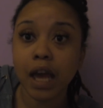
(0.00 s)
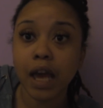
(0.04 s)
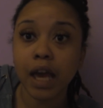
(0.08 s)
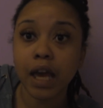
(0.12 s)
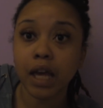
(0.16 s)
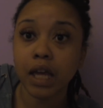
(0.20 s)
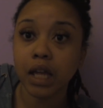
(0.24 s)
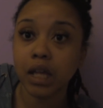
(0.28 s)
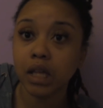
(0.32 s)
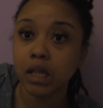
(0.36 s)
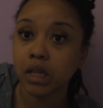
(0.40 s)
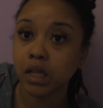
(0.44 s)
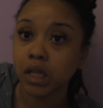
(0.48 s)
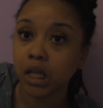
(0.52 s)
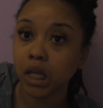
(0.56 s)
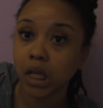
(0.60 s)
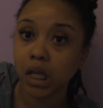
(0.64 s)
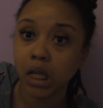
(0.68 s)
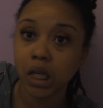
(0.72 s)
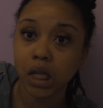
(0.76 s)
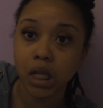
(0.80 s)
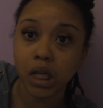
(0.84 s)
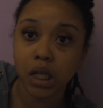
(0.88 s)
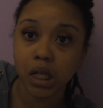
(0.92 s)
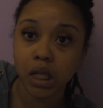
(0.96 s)
and
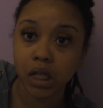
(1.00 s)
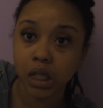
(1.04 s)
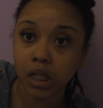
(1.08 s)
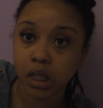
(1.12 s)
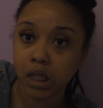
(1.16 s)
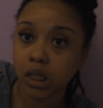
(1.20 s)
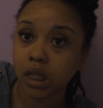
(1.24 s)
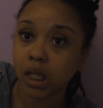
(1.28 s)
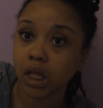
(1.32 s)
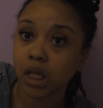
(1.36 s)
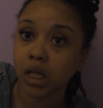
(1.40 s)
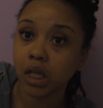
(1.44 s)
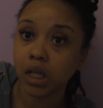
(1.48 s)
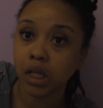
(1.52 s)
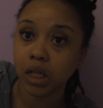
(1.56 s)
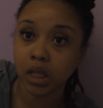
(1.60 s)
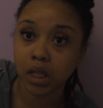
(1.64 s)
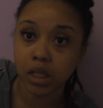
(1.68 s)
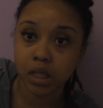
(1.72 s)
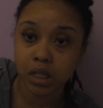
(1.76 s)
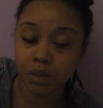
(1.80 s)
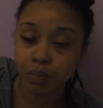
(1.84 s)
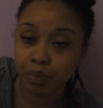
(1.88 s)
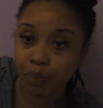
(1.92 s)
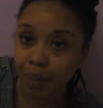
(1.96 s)

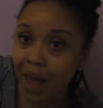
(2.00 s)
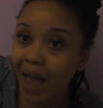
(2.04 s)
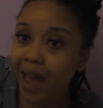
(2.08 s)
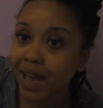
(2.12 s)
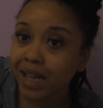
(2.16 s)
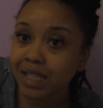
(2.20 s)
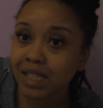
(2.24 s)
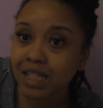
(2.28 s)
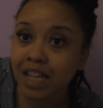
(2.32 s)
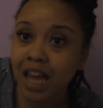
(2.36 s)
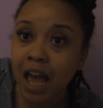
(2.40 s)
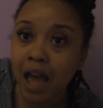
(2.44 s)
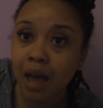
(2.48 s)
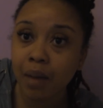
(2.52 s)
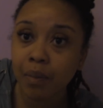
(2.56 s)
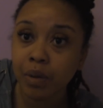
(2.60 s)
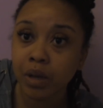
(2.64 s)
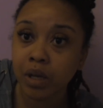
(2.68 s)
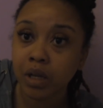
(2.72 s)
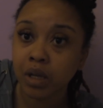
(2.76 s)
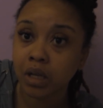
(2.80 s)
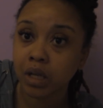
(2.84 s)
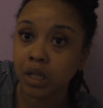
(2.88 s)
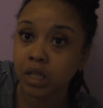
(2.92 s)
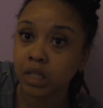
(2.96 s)
this
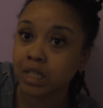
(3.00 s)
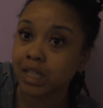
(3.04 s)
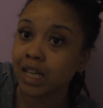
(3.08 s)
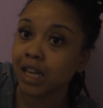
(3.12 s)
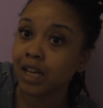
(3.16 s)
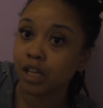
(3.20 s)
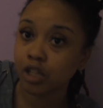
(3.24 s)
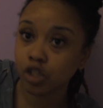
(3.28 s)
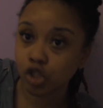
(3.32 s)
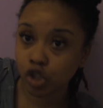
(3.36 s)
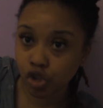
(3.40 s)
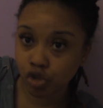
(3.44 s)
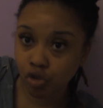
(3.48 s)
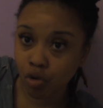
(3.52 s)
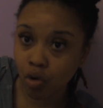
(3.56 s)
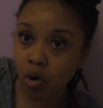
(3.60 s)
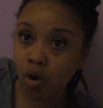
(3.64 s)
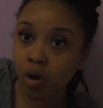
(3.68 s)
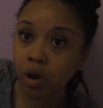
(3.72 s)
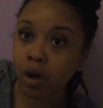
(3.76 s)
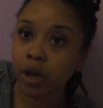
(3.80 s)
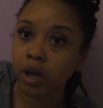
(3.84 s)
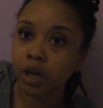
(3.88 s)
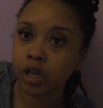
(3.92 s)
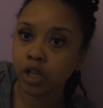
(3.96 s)
backstabbing is getting
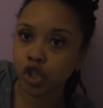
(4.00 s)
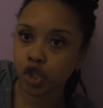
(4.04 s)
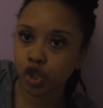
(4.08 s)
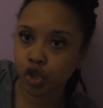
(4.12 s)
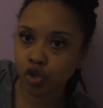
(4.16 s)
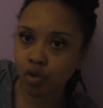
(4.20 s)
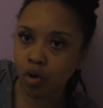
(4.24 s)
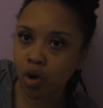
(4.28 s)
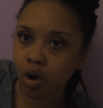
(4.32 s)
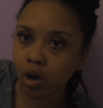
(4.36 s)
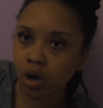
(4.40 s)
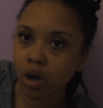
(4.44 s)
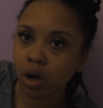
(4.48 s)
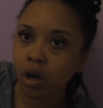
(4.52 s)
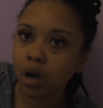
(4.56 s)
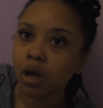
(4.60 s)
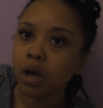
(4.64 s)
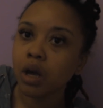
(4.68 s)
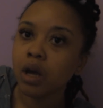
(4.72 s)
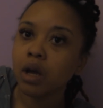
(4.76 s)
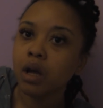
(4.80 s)
stronger and stronger,